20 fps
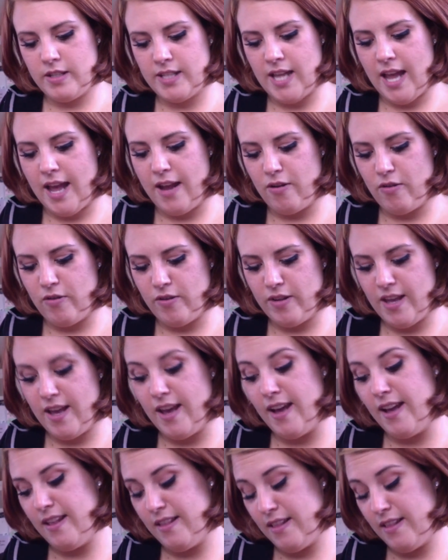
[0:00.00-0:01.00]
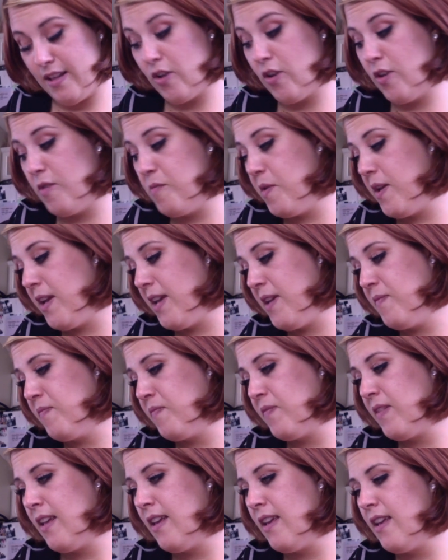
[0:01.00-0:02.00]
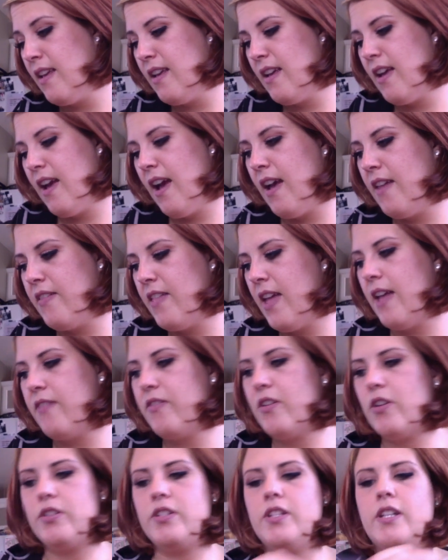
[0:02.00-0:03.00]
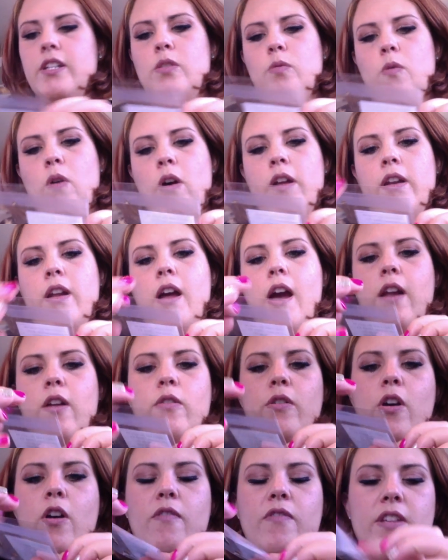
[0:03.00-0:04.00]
saddle. Yeah, it could be. And then there's this one. I don't know if